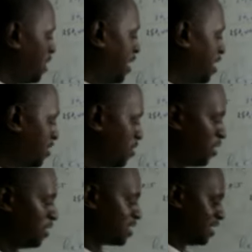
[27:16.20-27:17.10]
In other
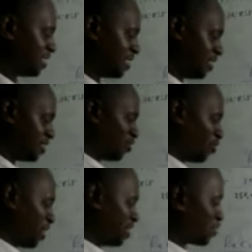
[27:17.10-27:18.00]
words, it is
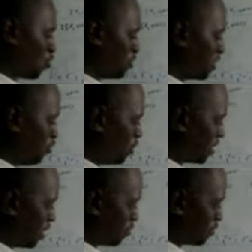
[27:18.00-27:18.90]
known as continuous
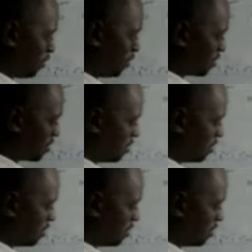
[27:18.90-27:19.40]
allotment.